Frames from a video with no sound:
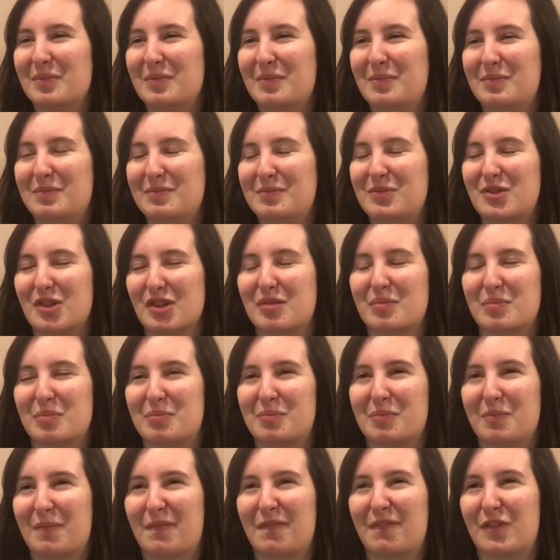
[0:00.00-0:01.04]
Just
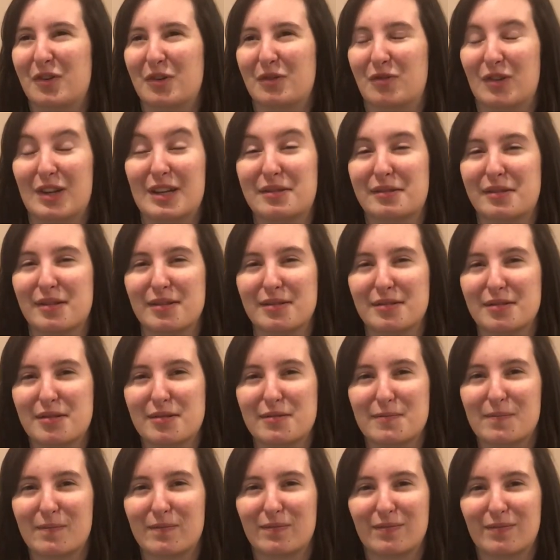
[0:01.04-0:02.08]
for reasons
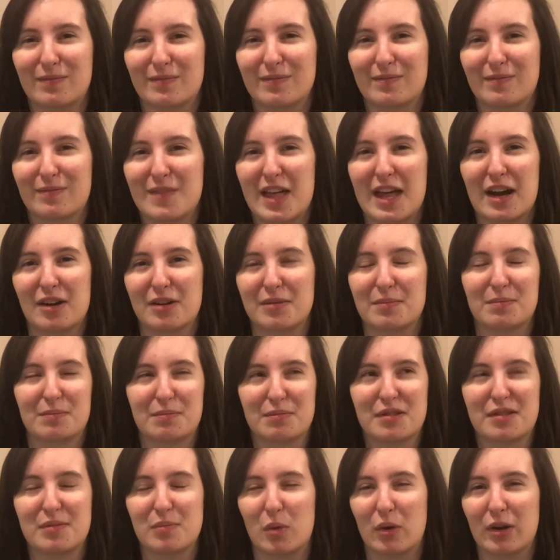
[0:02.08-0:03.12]
that are
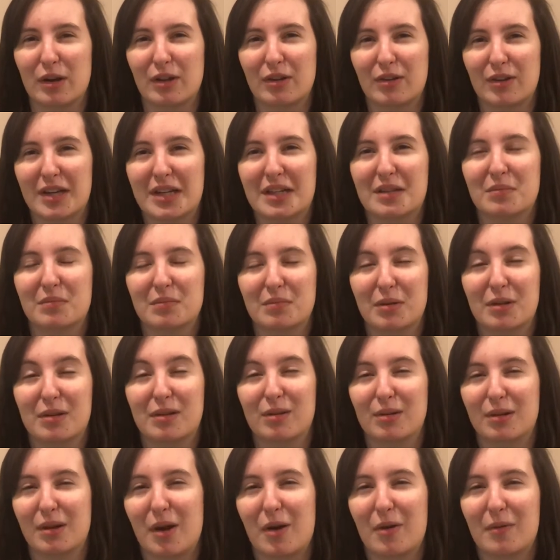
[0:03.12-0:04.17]
spoilery, but you
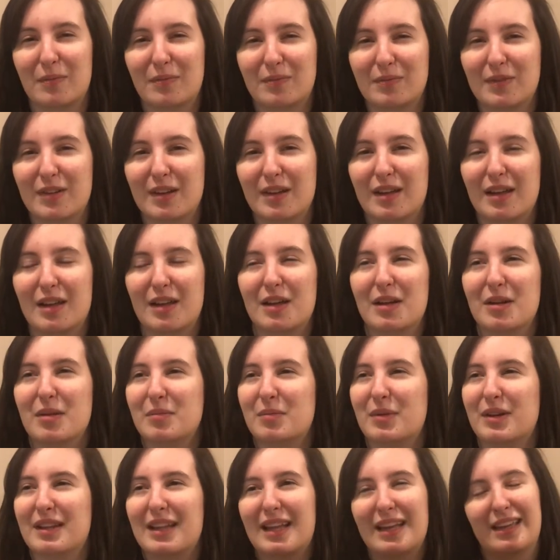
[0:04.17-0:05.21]
know.
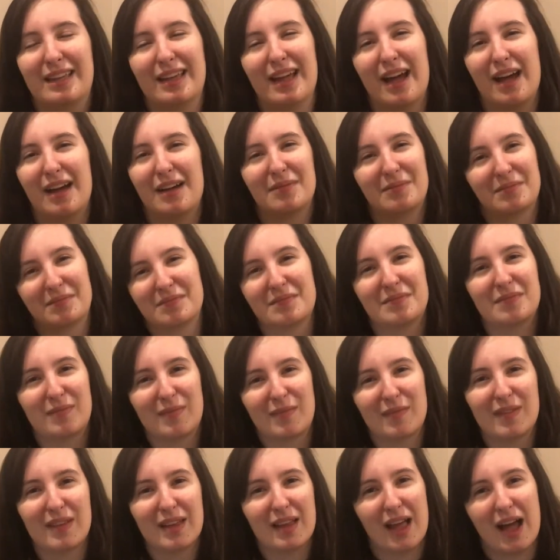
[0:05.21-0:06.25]
But like yeah,
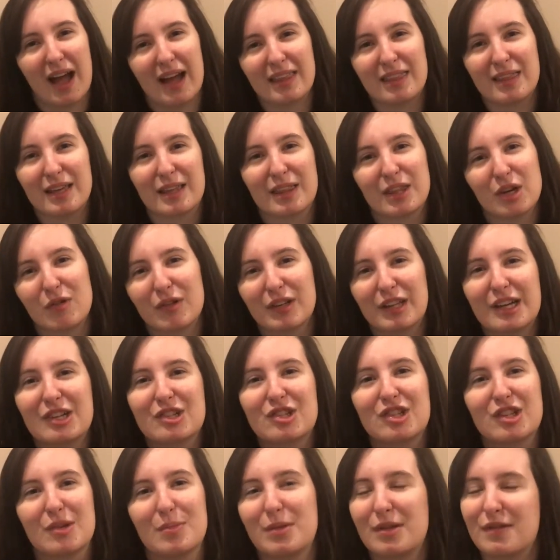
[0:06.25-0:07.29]
I think their
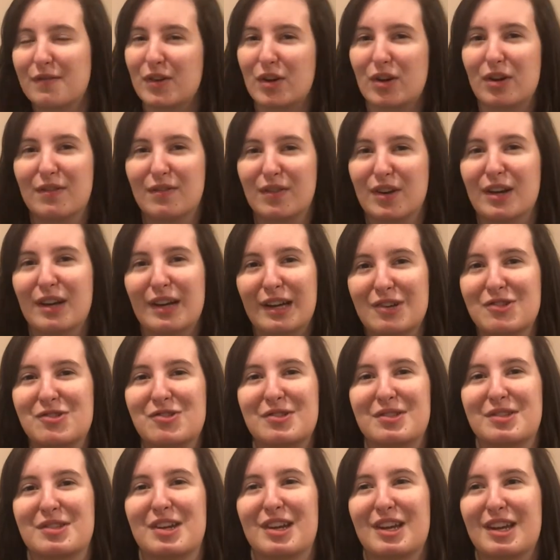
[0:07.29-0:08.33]
relationship is very very
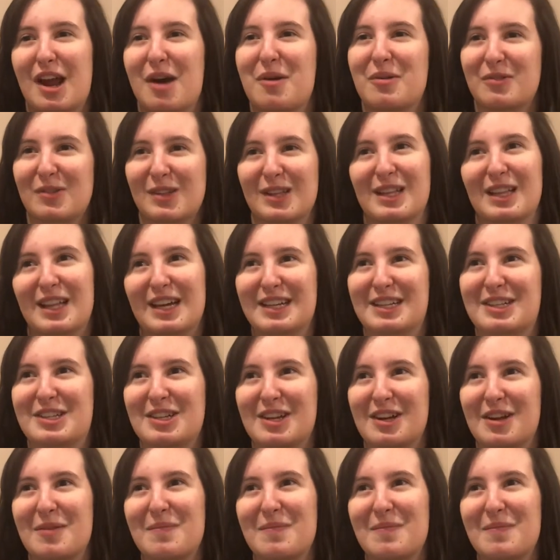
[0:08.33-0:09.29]
interesting and I would really like to